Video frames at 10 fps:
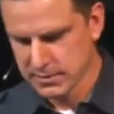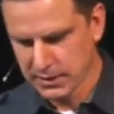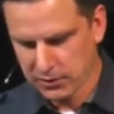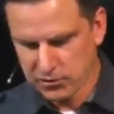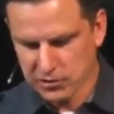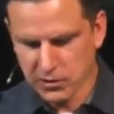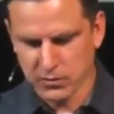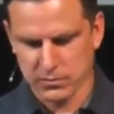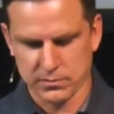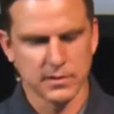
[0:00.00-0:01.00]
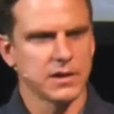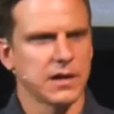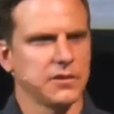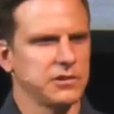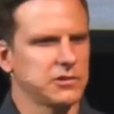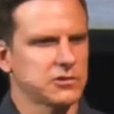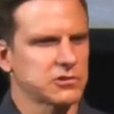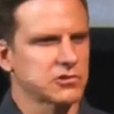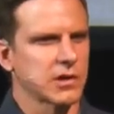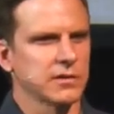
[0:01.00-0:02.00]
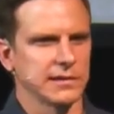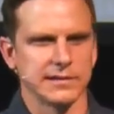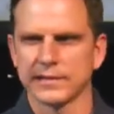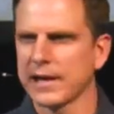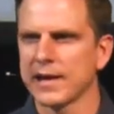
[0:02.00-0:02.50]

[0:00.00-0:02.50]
is shown as he's struggling to